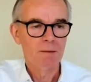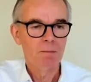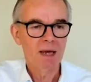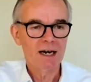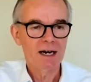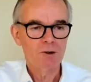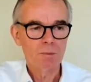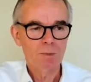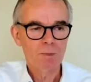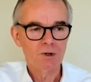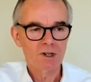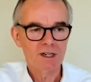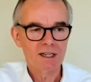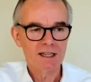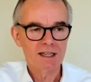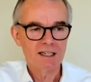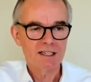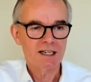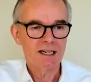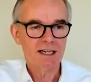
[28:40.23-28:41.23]
Menno
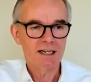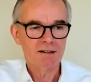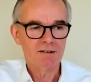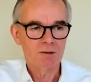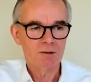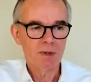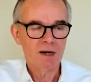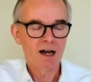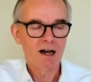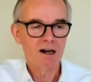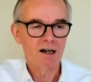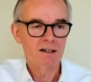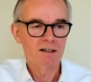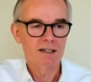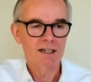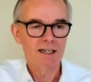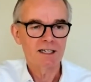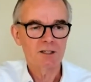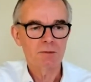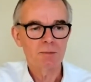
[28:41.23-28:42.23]
pulling this gear apart
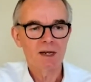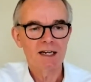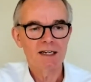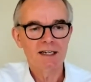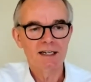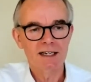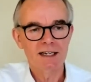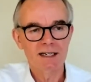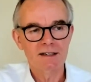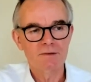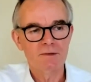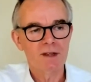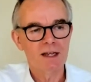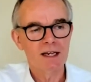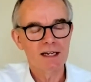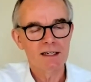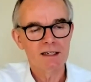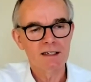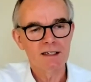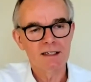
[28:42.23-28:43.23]
and explaining it,
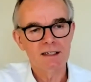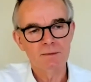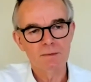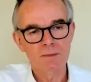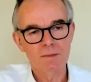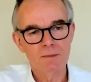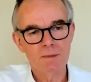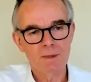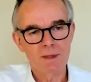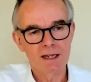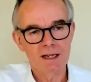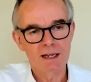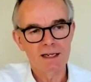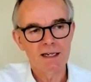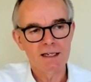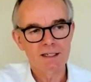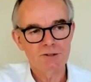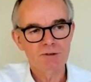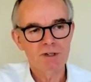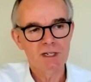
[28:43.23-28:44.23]
then
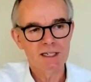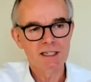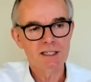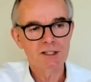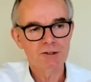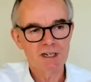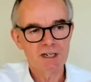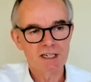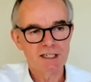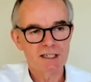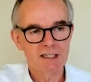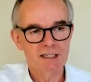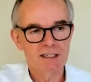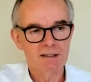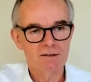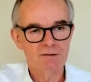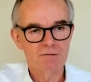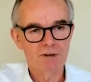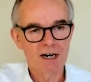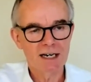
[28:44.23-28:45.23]
it's really
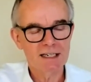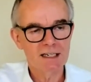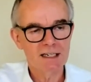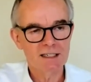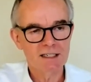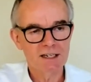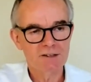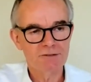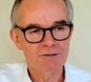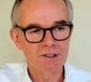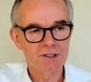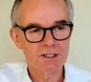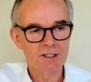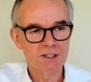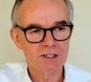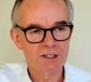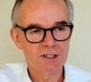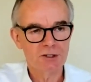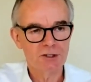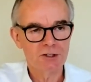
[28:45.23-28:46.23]
interesting, radically different
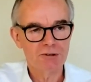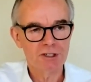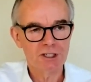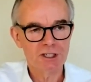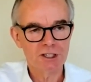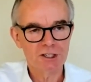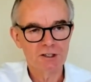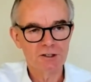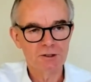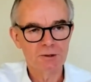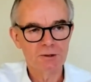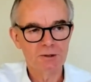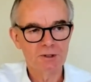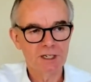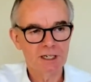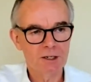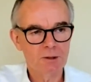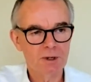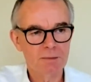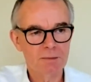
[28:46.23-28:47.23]
to the traditional
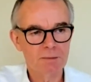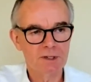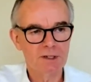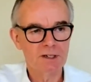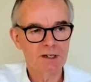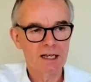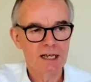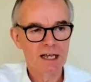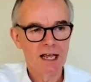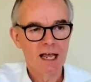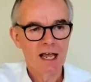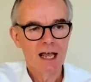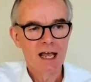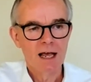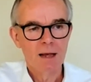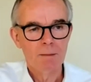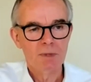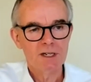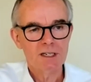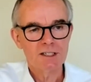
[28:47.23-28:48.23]
equipment.
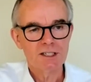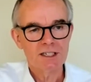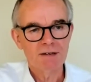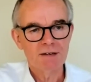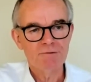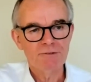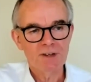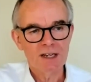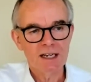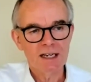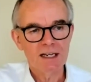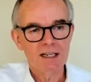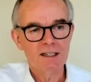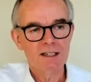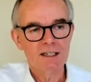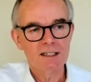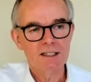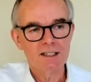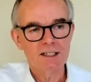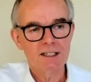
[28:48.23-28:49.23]
But something
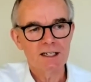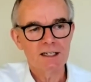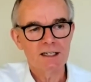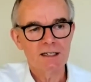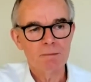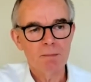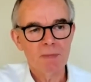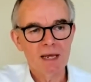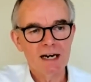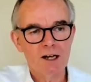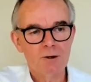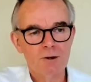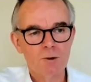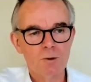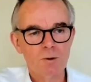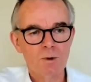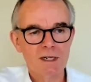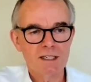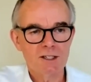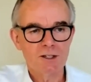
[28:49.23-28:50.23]
that Menno
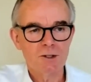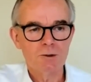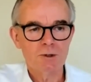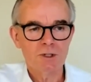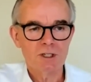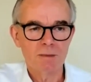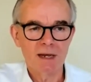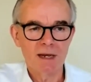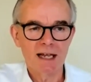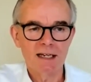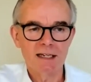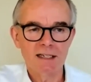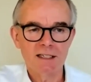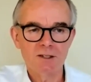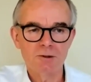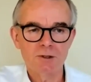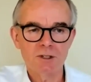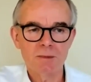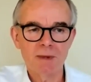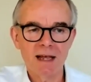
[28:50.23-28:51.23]
always talks about, he
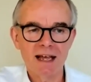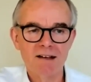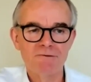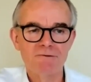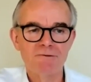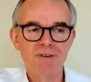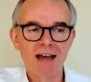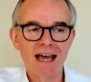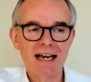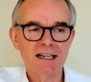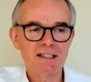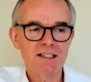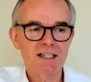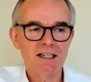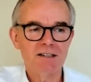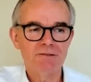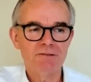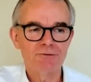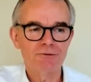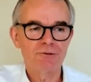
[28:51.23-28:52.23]
talks about
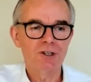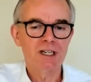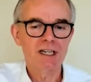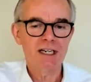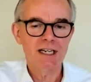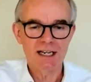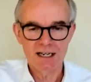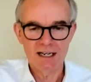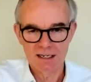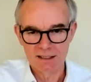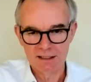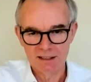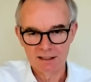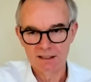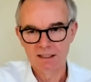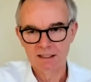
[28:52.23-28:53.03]
vanity-free